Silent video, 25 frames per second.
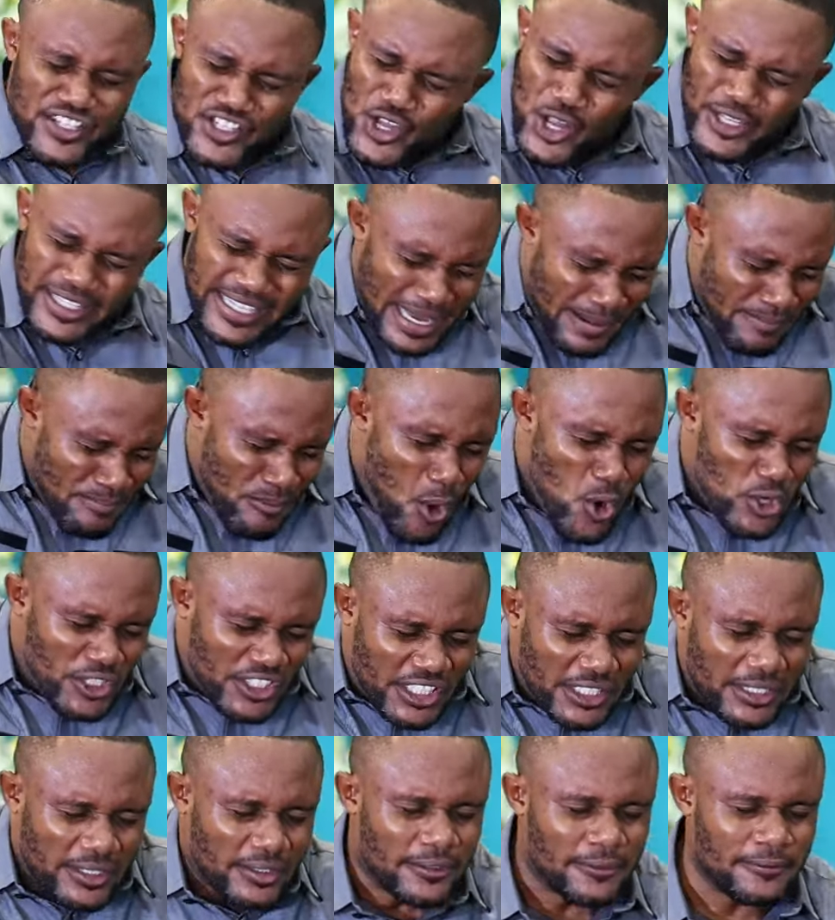it's not
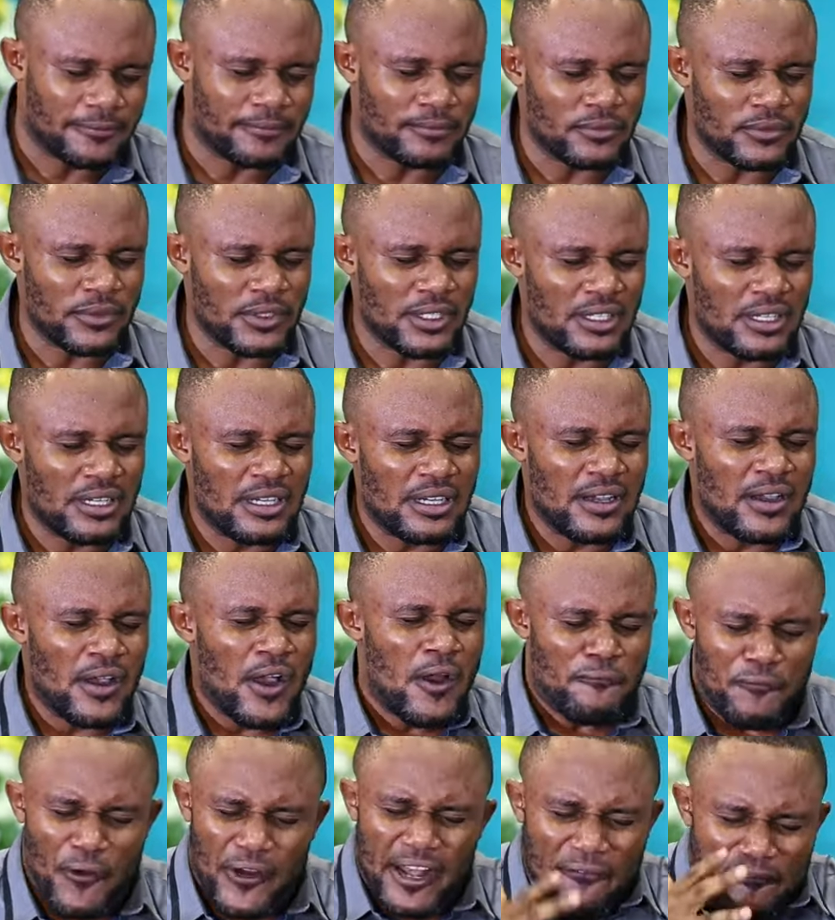emotion.
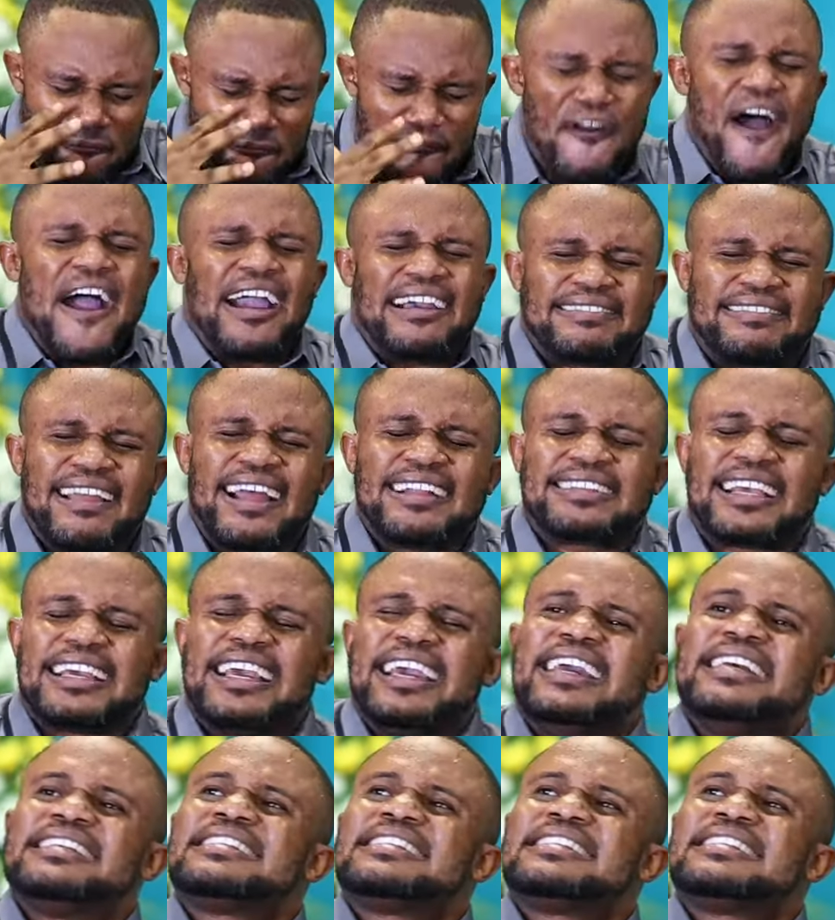For the fact that